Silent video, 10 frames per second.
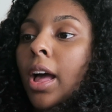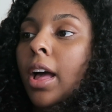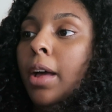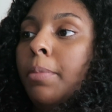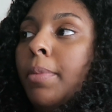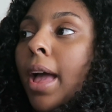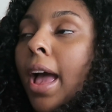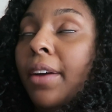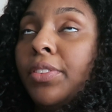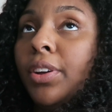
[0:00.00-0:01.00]

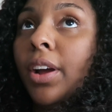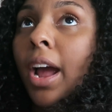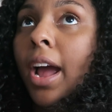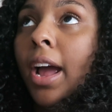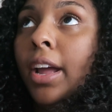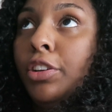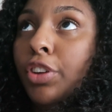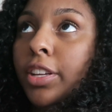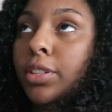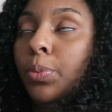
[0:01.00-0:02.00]
after I
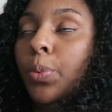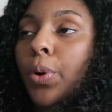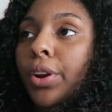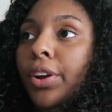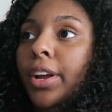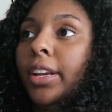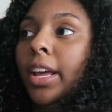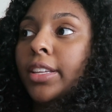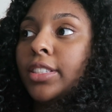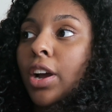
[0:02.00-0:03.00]
drank some water and,
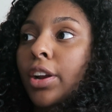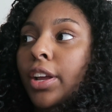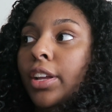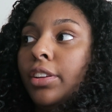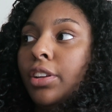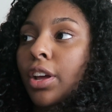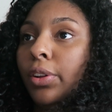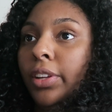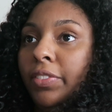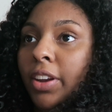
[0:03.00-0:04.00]
like, started, you
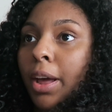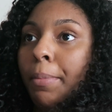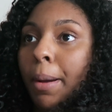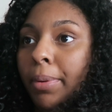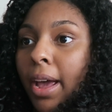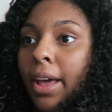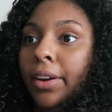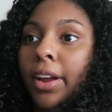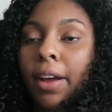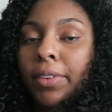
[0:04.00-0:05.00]
know, lifting up my
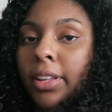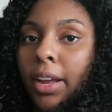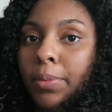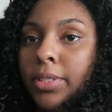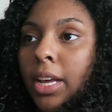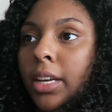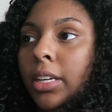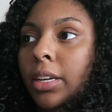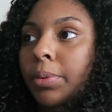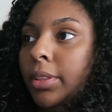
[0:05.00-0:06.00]
bladder, everything was, like,
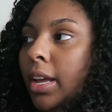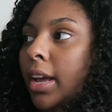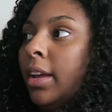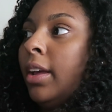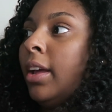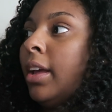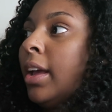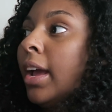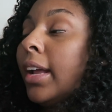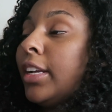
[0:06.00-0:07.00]
good with that.
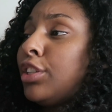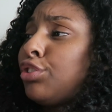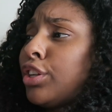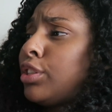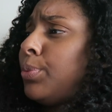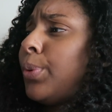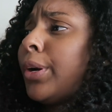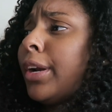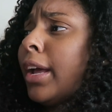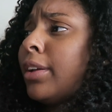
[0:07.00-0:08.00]
I need to drink some
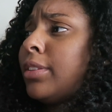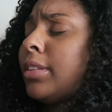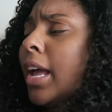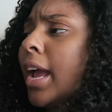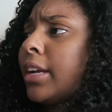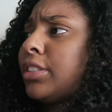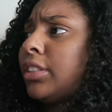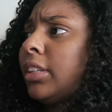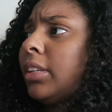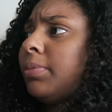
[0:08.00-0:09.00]
water now,
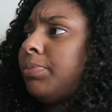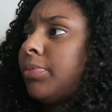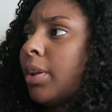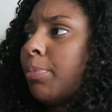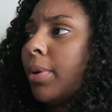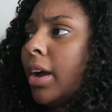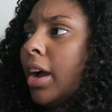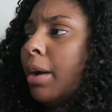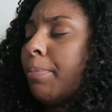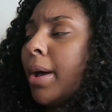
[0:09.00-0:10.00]
actually. But
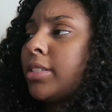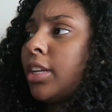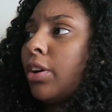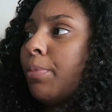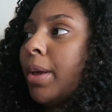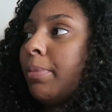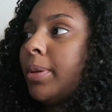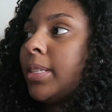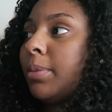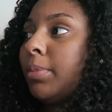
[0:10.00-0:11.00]
I'm about to go make
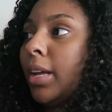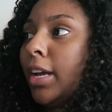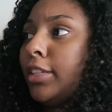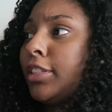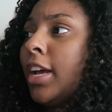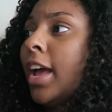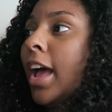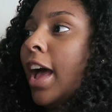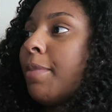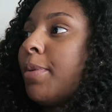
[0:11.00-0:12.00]
me some lunch.
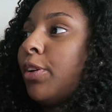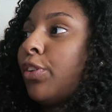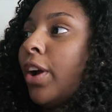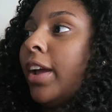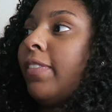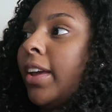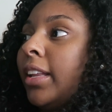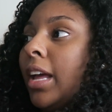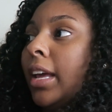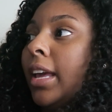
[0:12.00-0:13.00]
I've been craving,
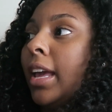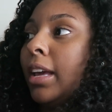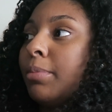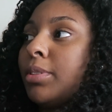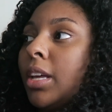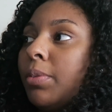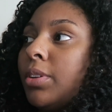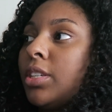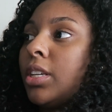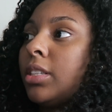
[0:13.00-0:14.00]
like, ham
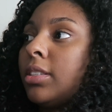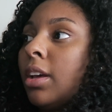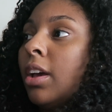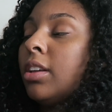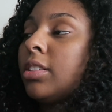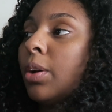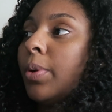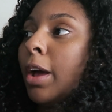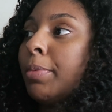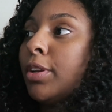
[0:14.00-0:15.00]
sandwiches. So
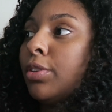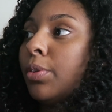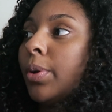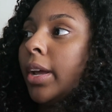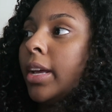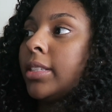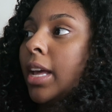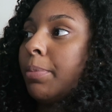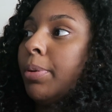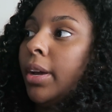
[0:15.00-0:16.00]
what I've been doing is,
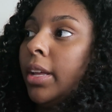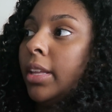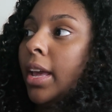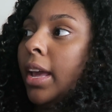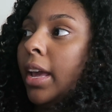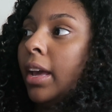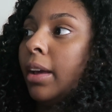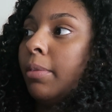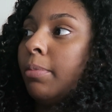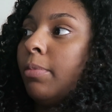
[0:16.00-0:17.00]
like, putting the
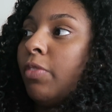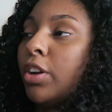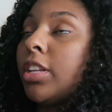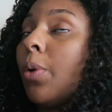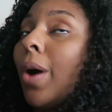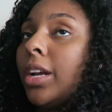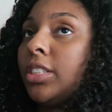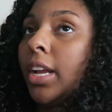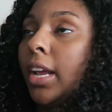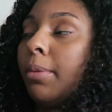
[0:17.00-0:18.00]
ham. First I
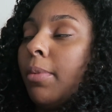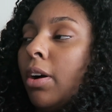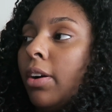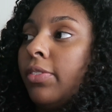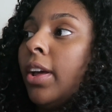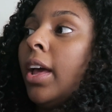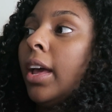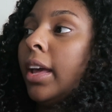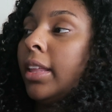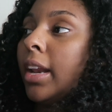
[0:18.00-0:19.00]
wash the ham off,
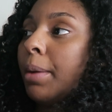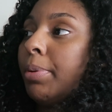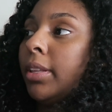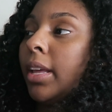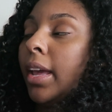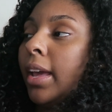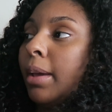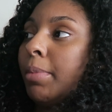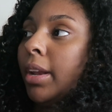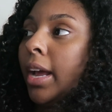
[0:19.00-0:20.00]
and then I put the
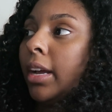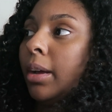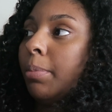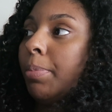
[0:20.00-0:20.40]
ham in, like, a